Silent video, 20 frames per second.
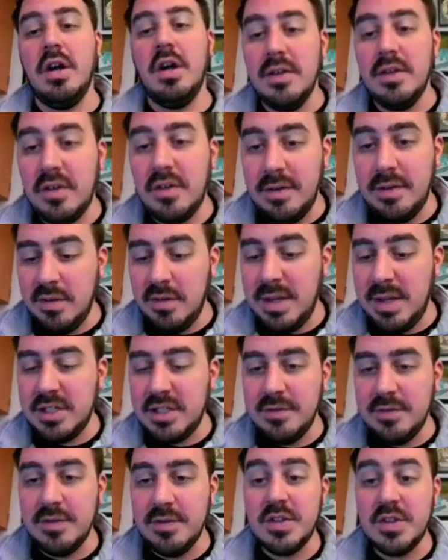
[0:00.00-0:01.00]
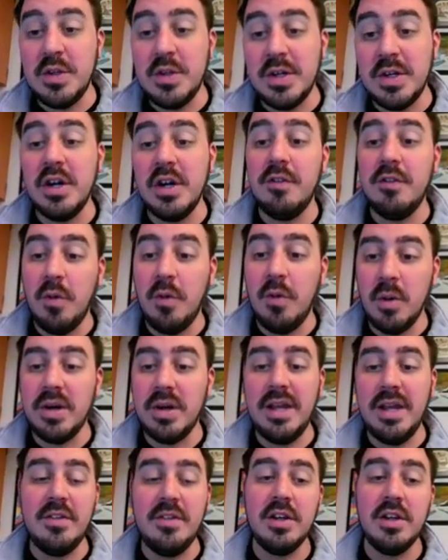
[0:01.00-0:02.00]
all of our information so you can go
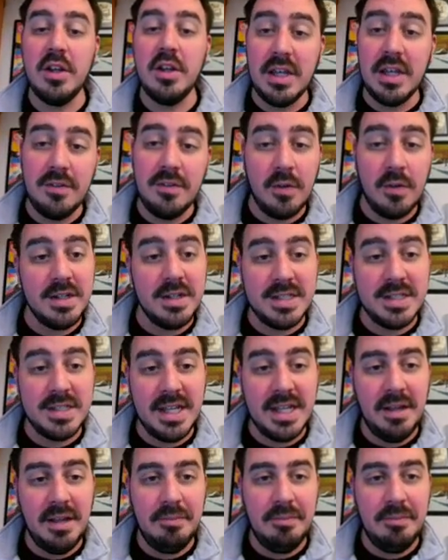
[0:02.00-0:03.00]
forward if you're looking for us again.